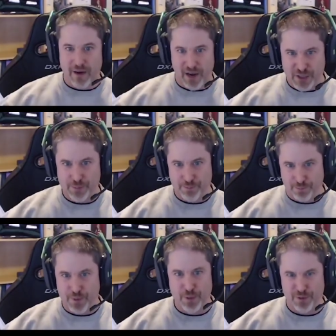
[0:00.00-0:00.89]
and I
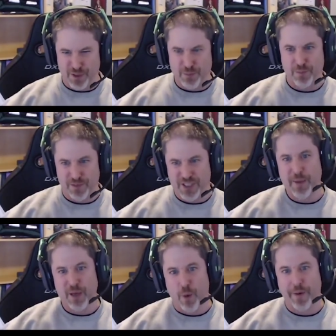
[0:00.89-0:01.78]
do some
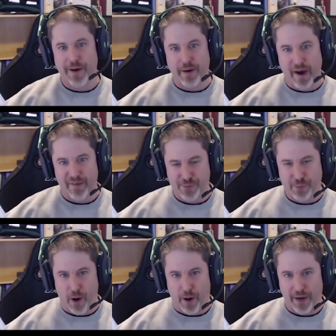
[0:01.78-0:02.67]
semi choreographed
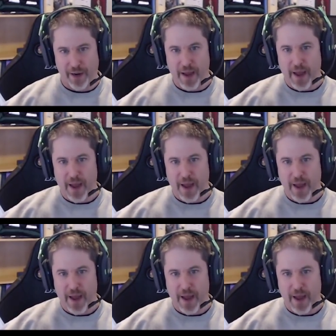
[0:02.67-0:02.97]
sparring,